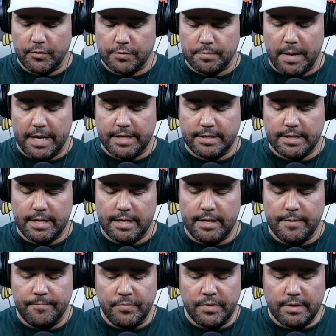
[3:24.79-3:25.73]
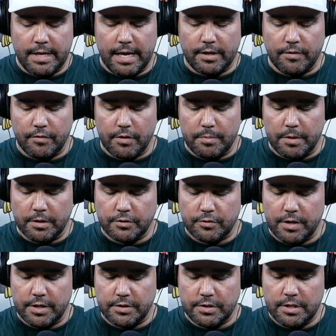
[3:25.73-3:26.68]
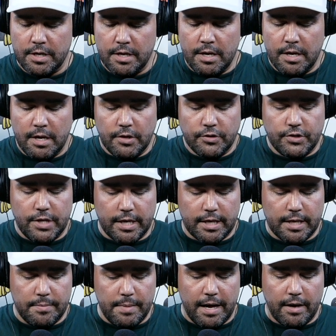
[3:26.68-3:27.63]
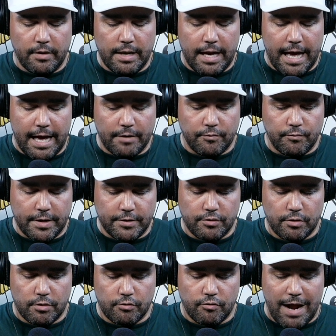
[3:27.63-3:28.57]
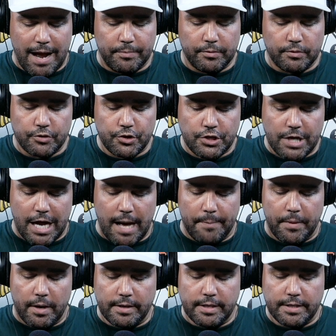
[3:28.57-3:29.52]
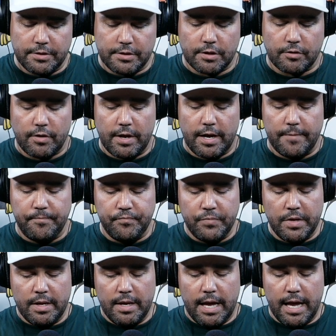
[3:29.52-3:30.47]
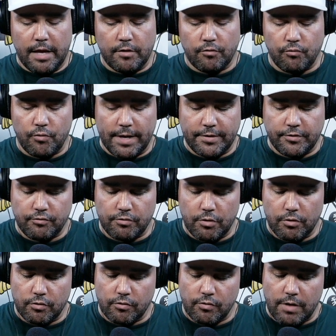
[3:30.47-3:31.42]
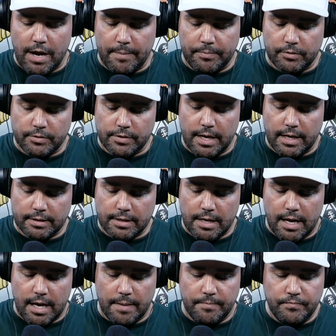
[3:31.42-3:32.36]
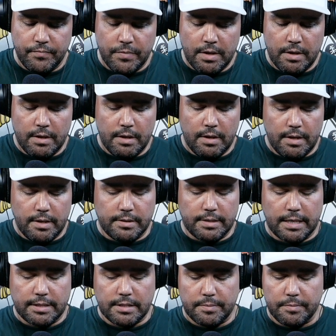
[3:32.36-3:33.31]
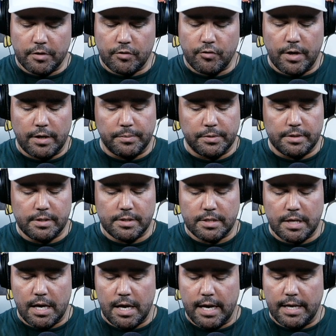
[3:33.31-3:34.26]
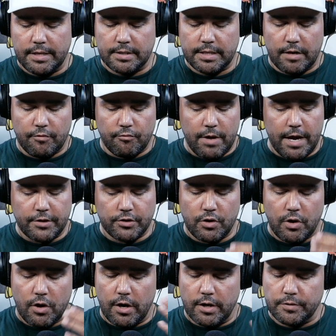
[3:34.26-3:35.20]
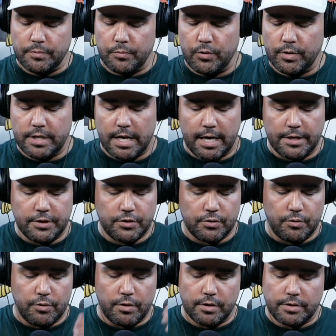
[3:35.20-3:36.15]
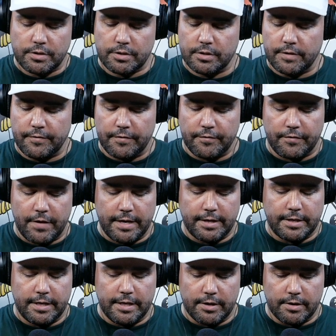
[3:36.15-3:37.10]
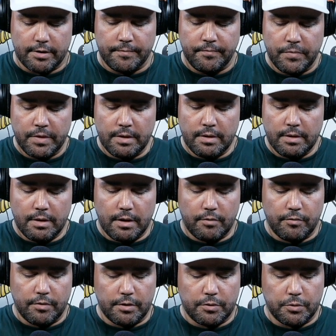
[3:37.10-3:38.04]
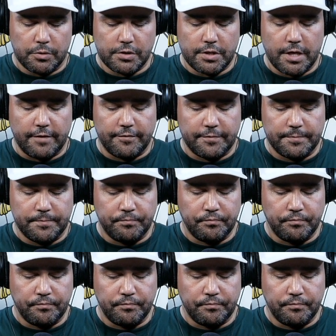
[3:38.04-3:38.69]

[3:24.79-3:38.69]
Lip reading: mic tee. Thank you very much, Chris. Check him out at Retro Grappler Shop on Instagram and retrograppler.com. He's got some incredible designs. He's got rash guards, Muay Thai shorts, different fight gear, really cool stuff.